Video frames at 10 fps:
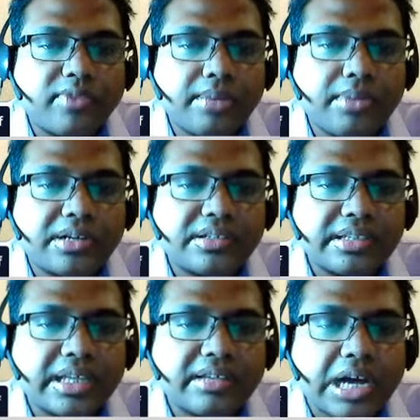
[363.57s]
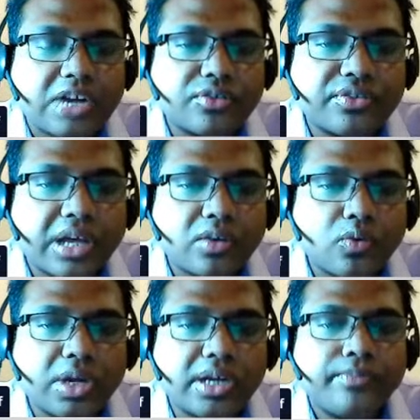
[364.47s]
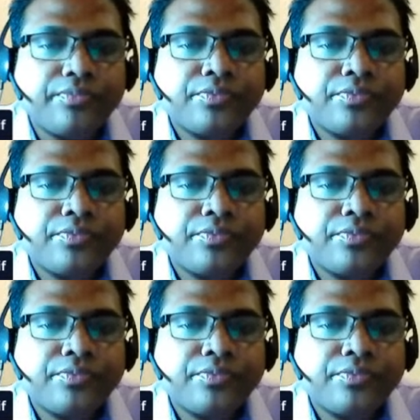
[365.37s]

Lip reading: labors. The circular